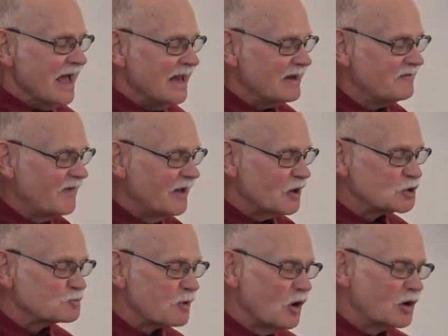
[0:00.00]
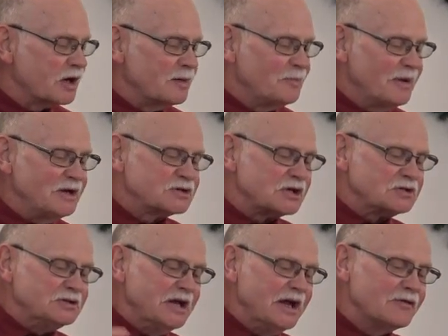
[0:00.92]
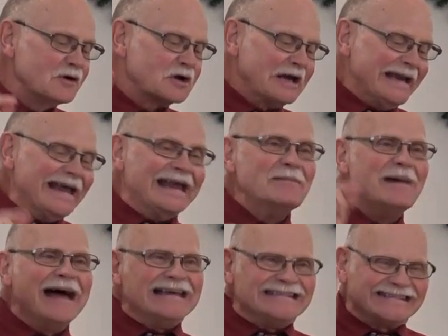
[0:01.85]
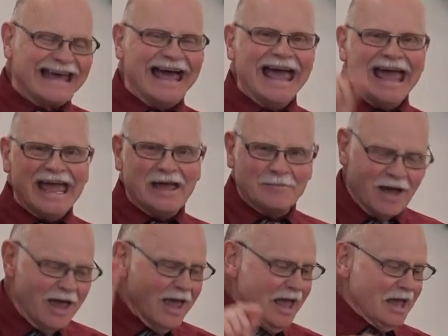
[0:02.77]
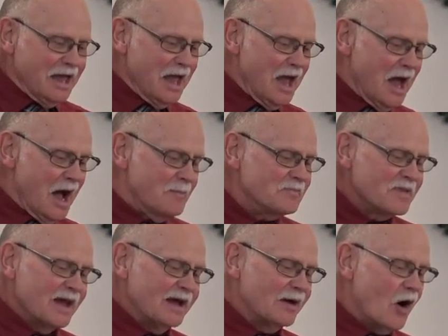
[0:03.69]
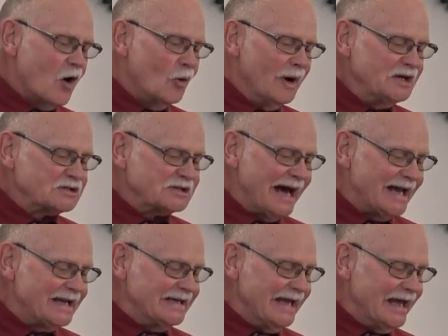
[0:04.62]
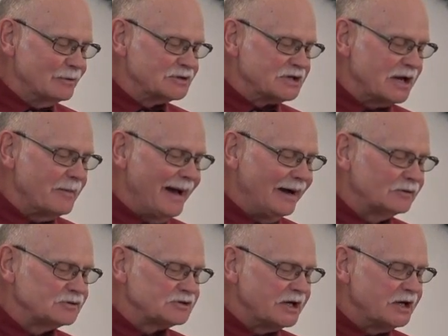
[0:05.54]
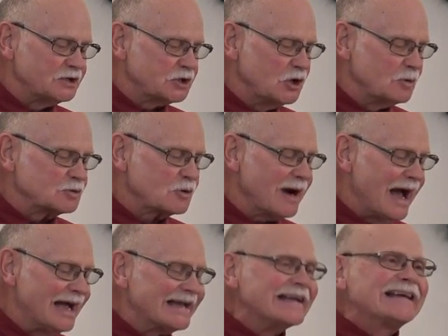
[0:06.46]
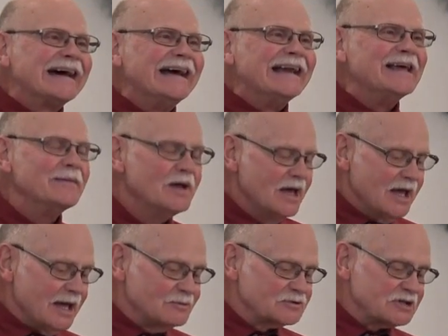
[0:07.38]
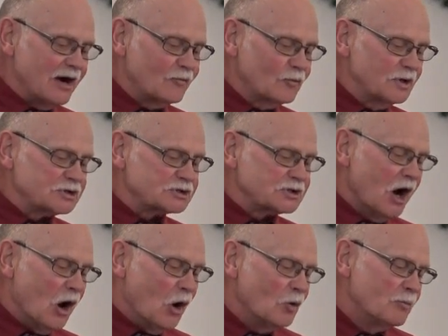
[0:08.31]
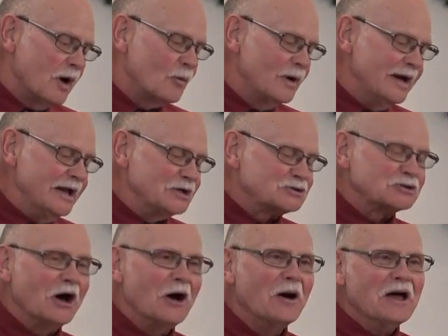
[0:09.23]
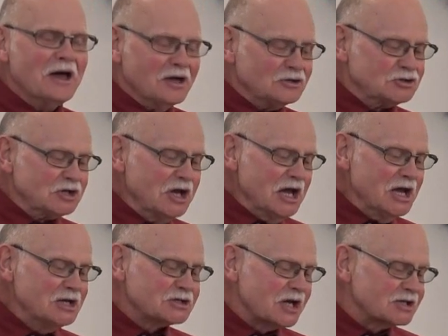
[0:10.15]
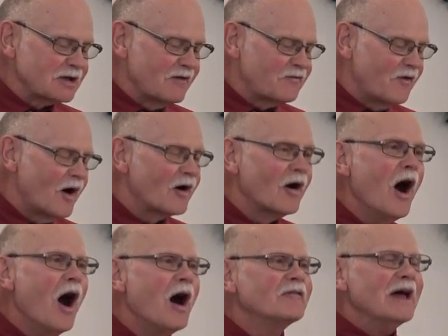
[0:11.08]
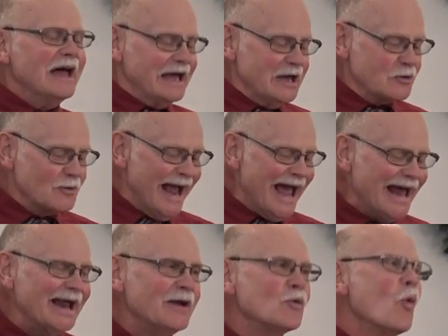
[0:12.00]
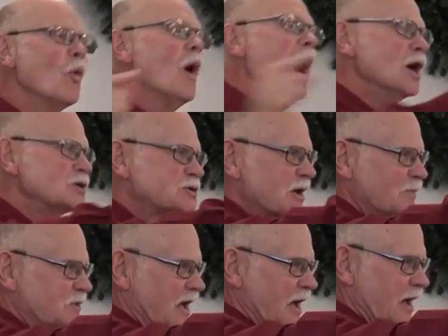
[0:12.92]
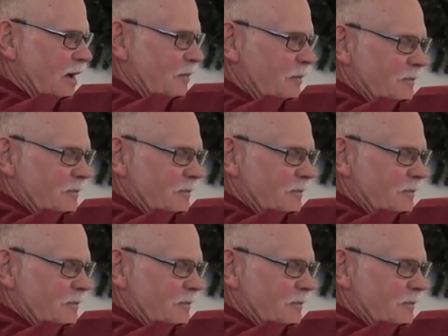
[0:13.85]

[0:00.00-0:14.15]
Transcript: and the fetters broken in pieces. Neither could any man tame him. And always night and day was in the mountains, in the tombs, crying and cutting himself with stone. But when he saw Jesus afar off, he ran and worshipped him.